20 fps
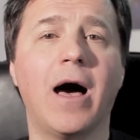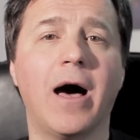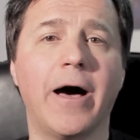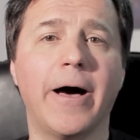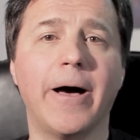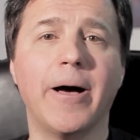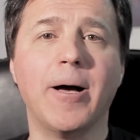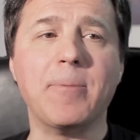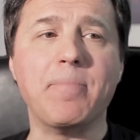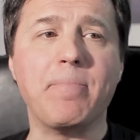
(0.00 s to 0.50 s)

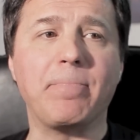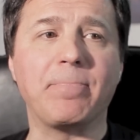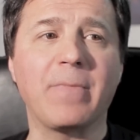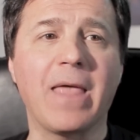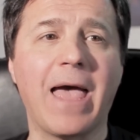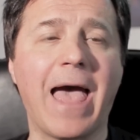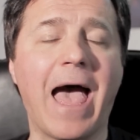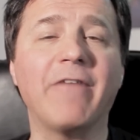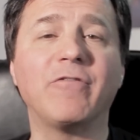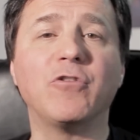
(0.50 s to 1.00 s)

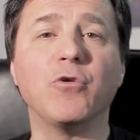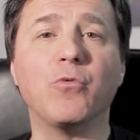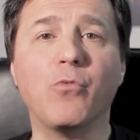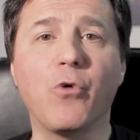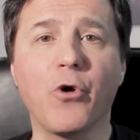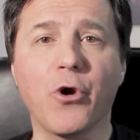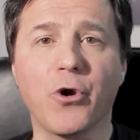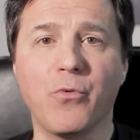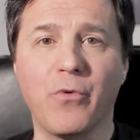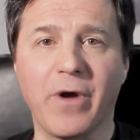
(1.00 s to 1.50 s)
um, have to
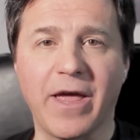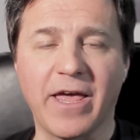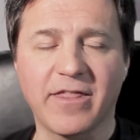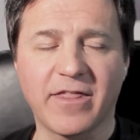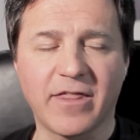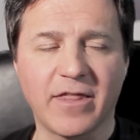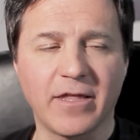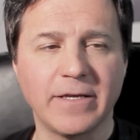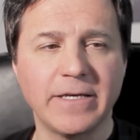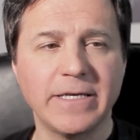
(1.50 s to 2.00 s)
work
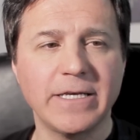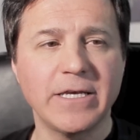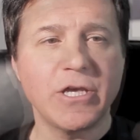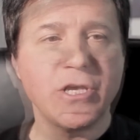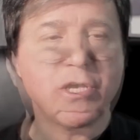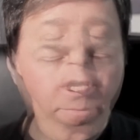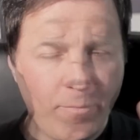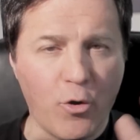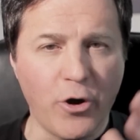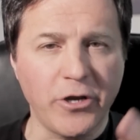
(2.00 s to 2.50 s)
with.
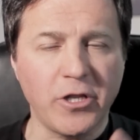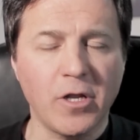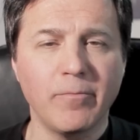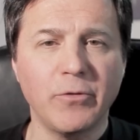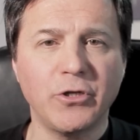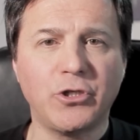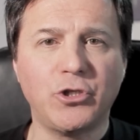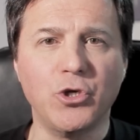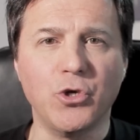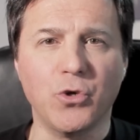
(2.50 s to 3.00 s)
Point
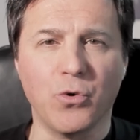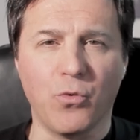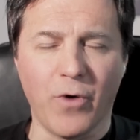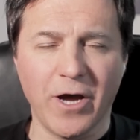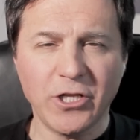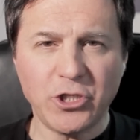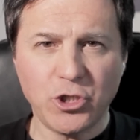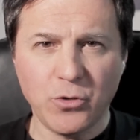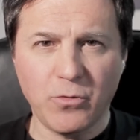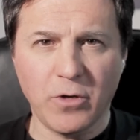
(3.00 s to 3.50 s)
number two,
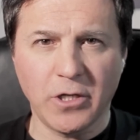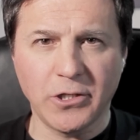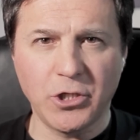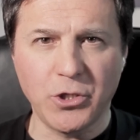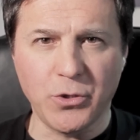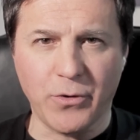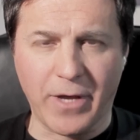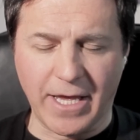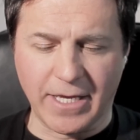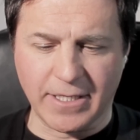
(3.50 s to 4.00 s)
what you will
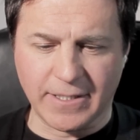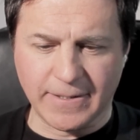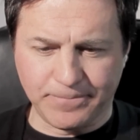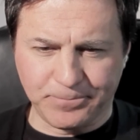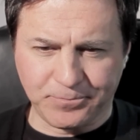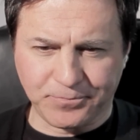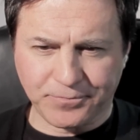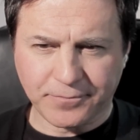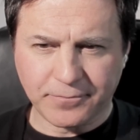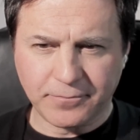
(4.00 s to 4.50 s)
do is
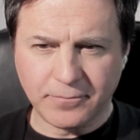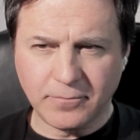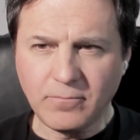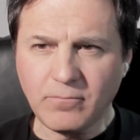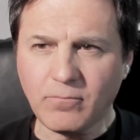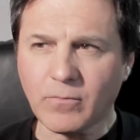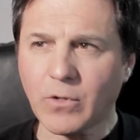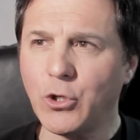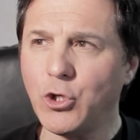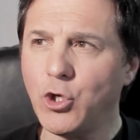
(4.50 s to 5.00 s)

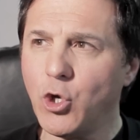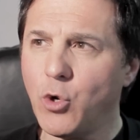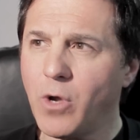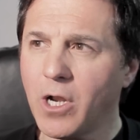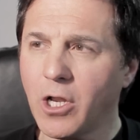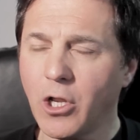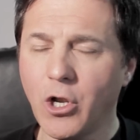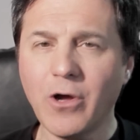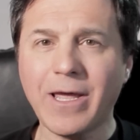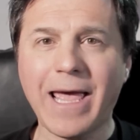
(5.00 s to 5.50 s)
you
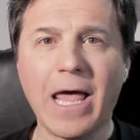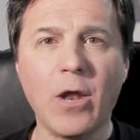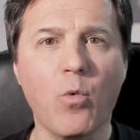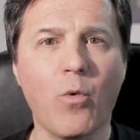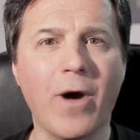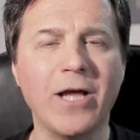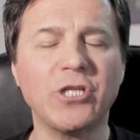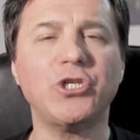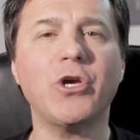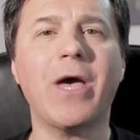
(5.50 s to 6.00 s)
will look at
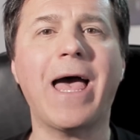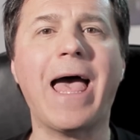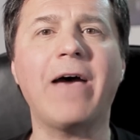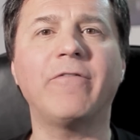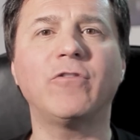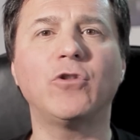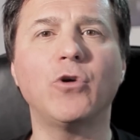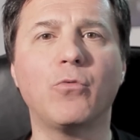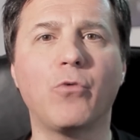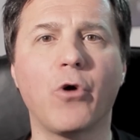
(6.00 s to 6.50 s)
what you
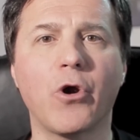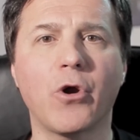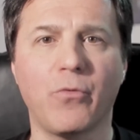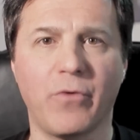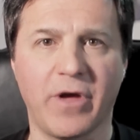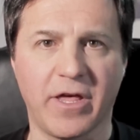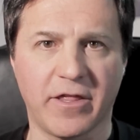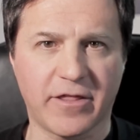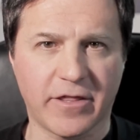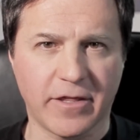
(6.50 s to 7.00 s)
have to work
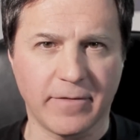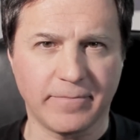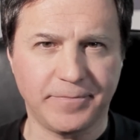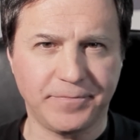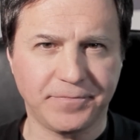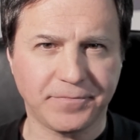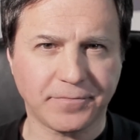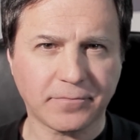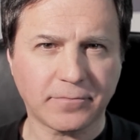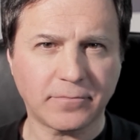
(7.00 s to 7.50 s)
with.
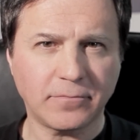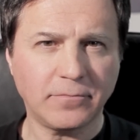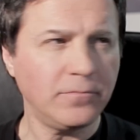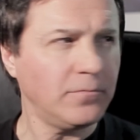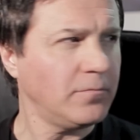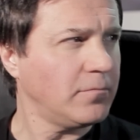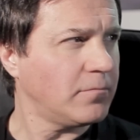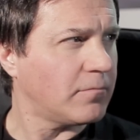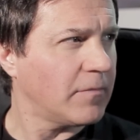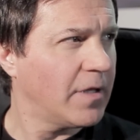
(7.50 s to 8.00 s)

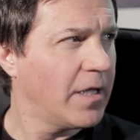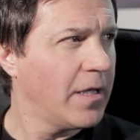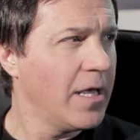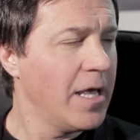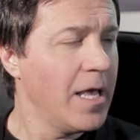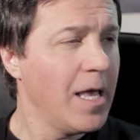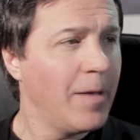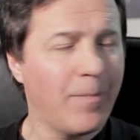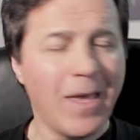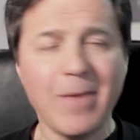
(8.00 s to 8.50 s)

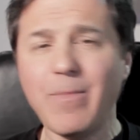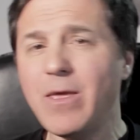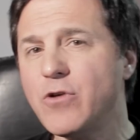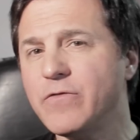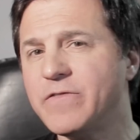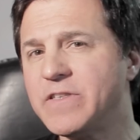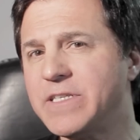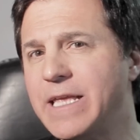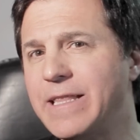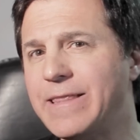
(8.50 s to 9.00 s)
Maybe
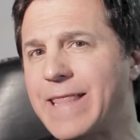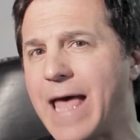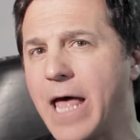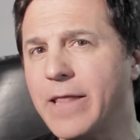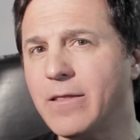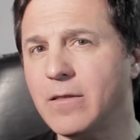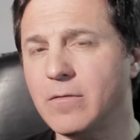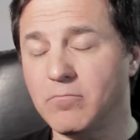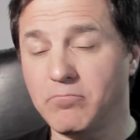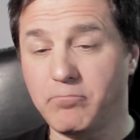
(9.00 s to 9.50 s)
you've seen
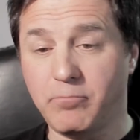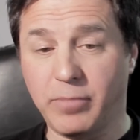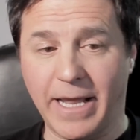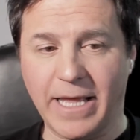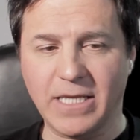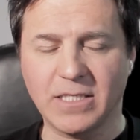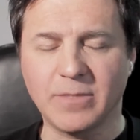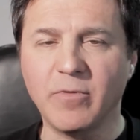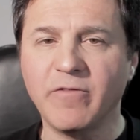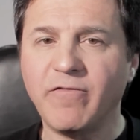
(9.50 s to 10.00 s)
that
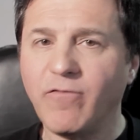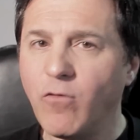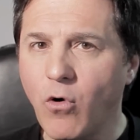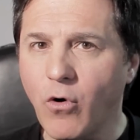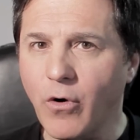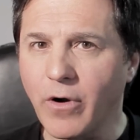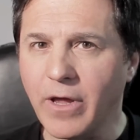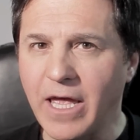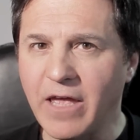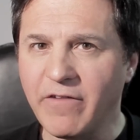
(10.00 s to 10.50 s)
place
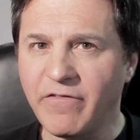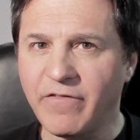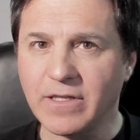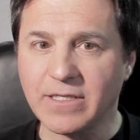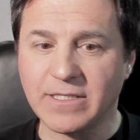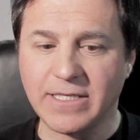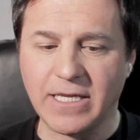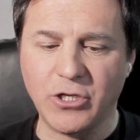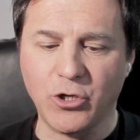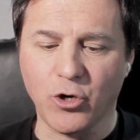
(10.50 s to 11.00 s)
before. If
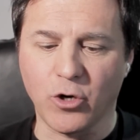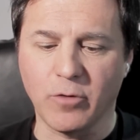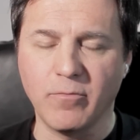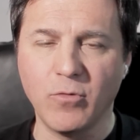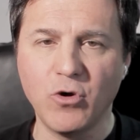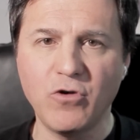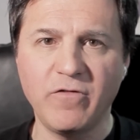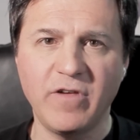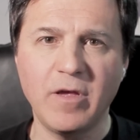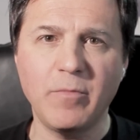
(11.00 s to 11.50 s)
it's in your
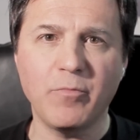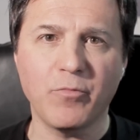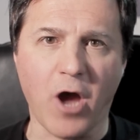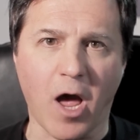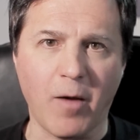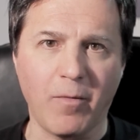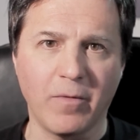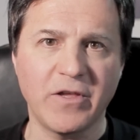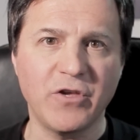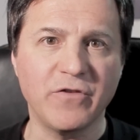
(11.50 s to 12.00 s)
movie,
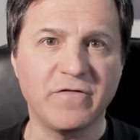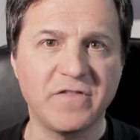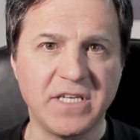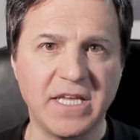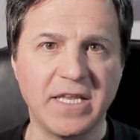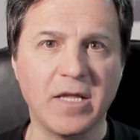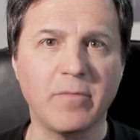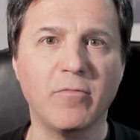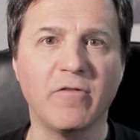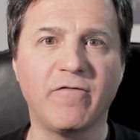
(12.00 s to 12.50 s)
probably you've
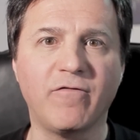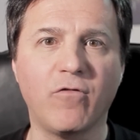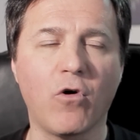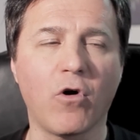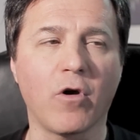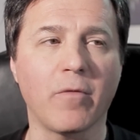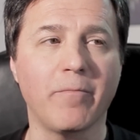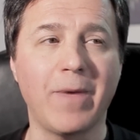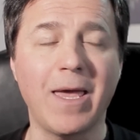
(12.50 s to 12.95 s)
seen it before.